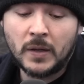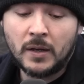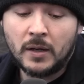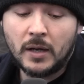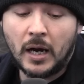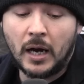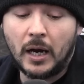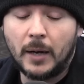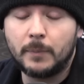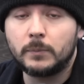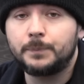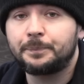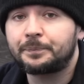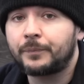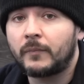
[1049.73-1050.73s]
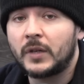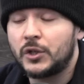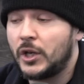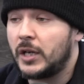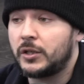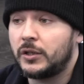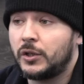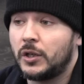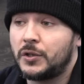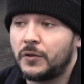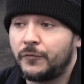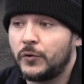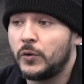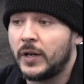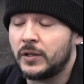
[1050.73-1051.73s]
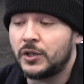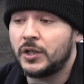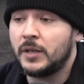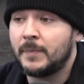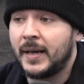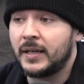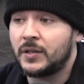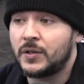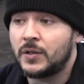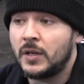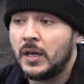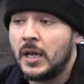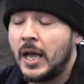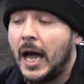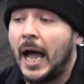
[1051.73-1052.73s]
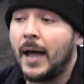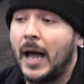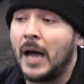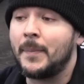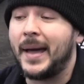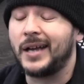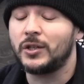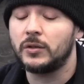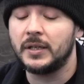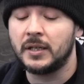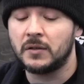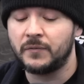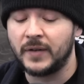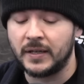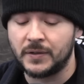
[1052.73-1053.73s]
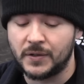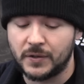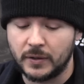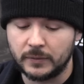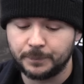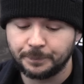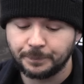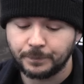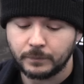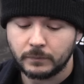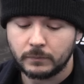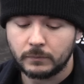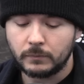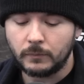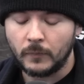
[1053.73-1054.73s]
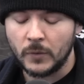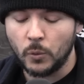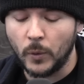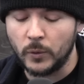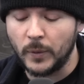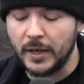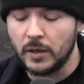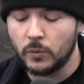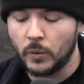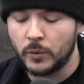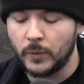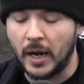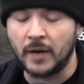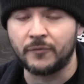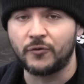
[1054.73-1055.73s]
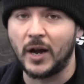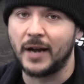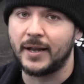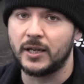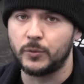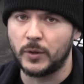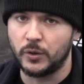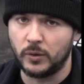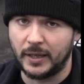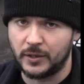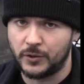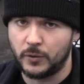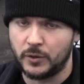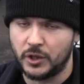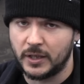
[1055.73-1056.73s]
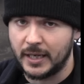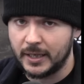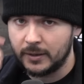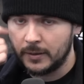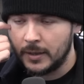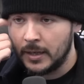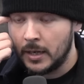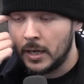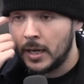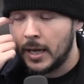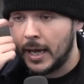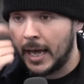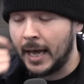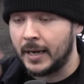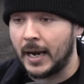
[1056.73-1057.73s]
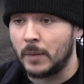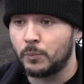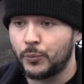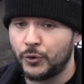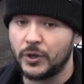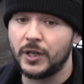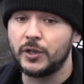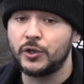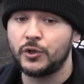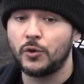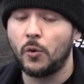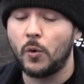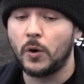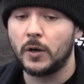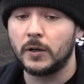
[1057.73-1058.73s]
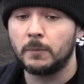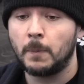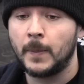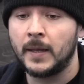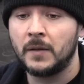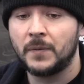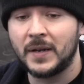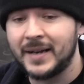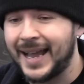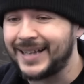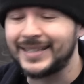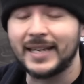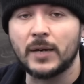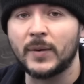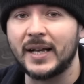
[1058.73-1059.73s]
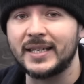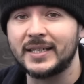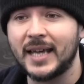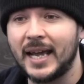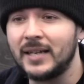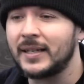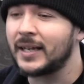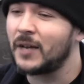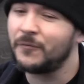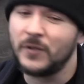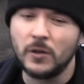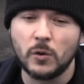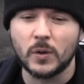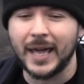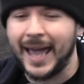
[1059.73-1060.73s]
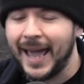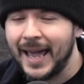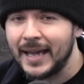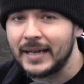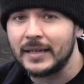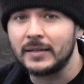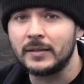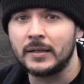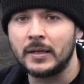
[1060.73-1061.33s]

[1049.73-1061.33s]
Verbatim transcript: Um, she actually cooks the food, and she makes. I, I'm actually convinced when we when we on Fridays we do like sushi day, and I'm pretty sure the next day when I skate, like I feel okay,